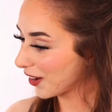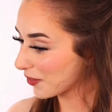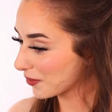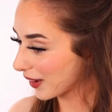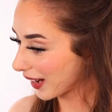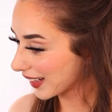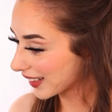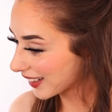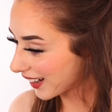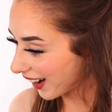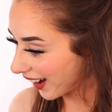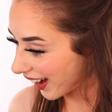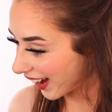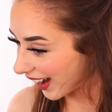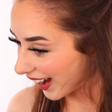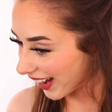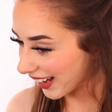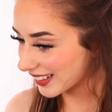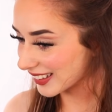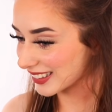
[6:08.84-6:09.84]
Oh my
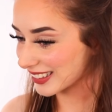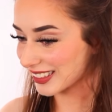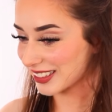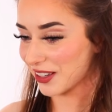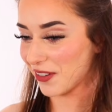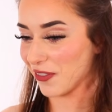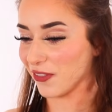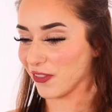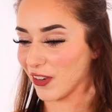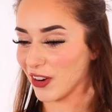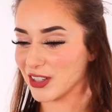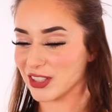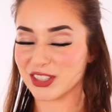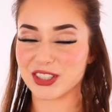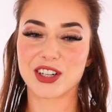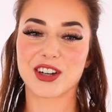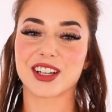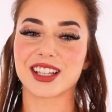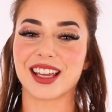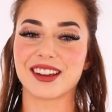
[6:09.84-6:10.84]
God, this is the first
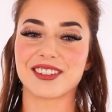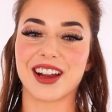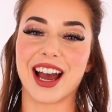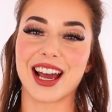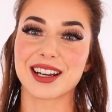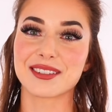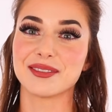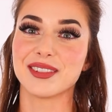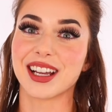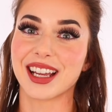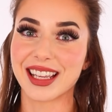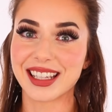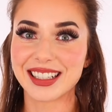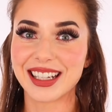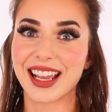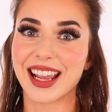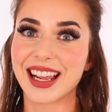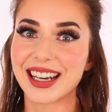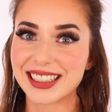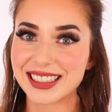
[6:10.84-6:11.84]
girl I've had in
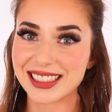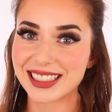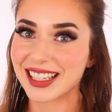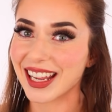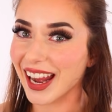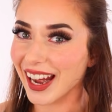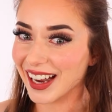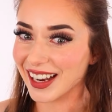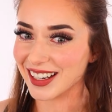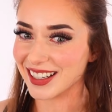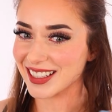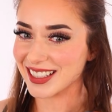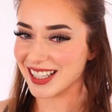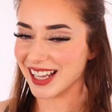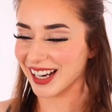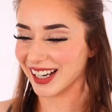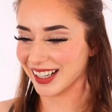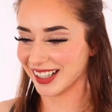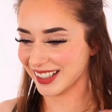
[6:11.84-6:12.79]
any years.